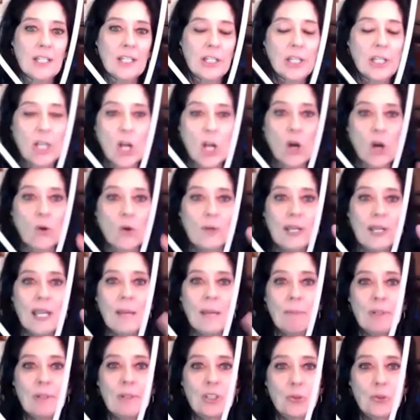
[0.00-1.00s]

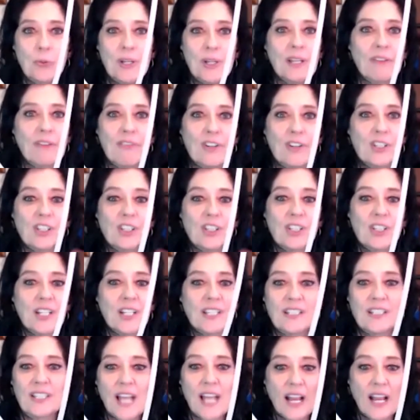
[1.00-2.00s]
in between the first and
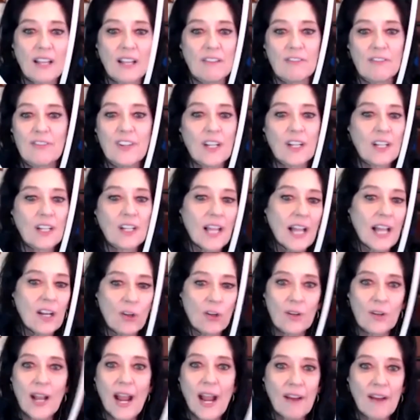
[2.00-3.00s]
the second fill, I
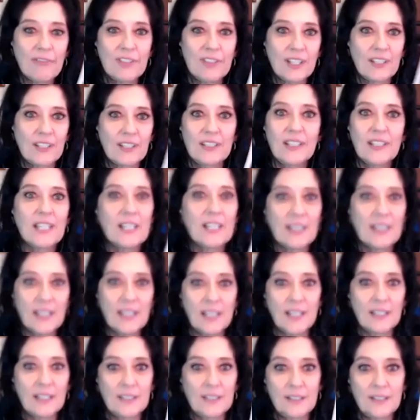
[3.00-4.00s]
don't have to clean
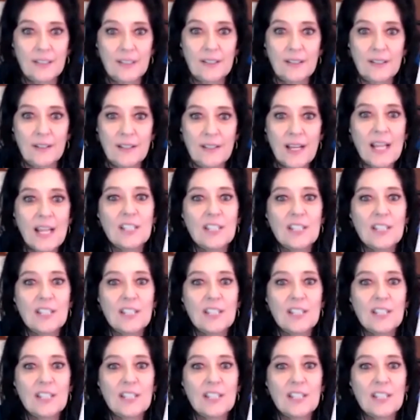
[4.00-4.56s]
this. Okay.